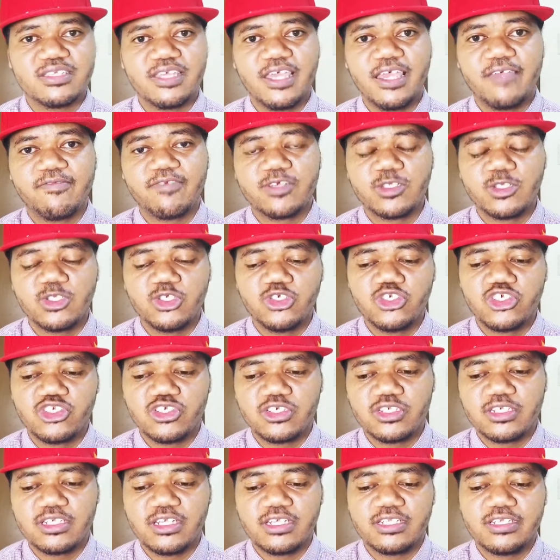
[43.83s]
the
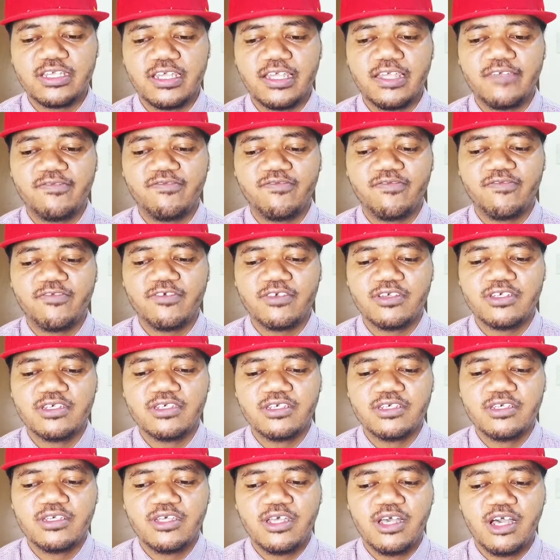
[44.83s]
evolution that I've
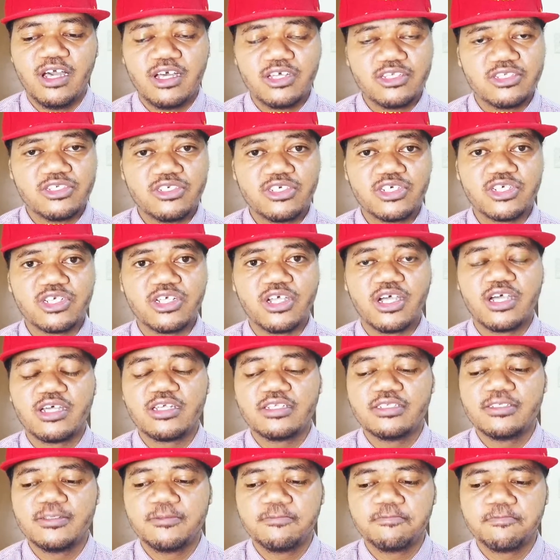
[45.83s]

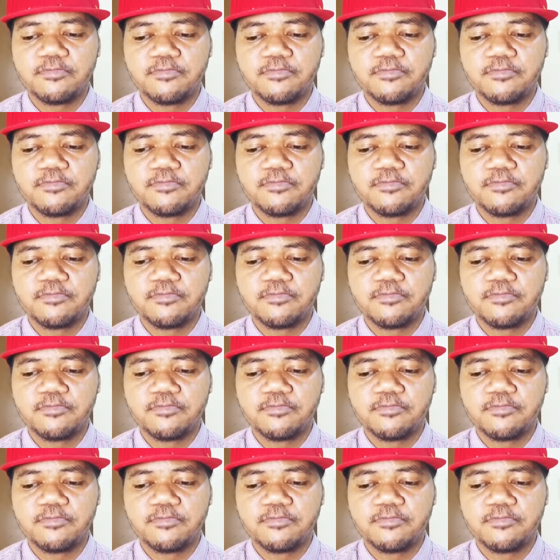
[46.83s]
undergone.